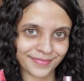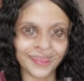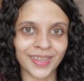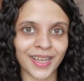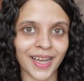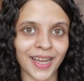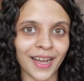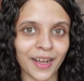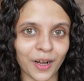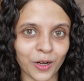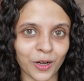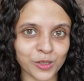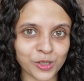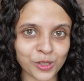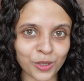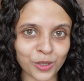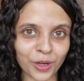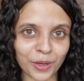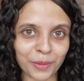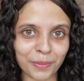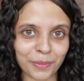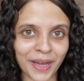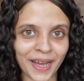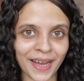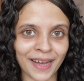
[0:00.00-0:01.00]
I also
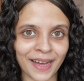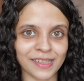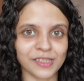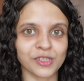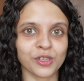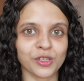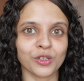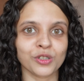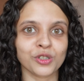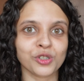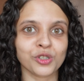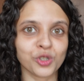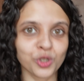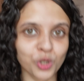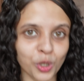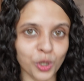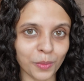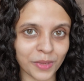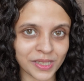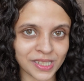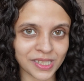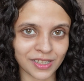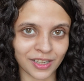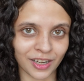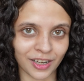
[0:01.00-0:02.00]
got my hands on two
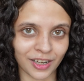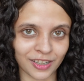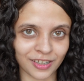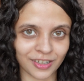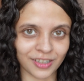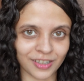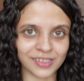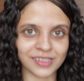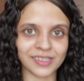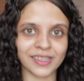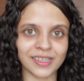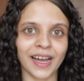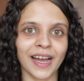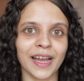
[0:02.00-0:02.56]
mascaras.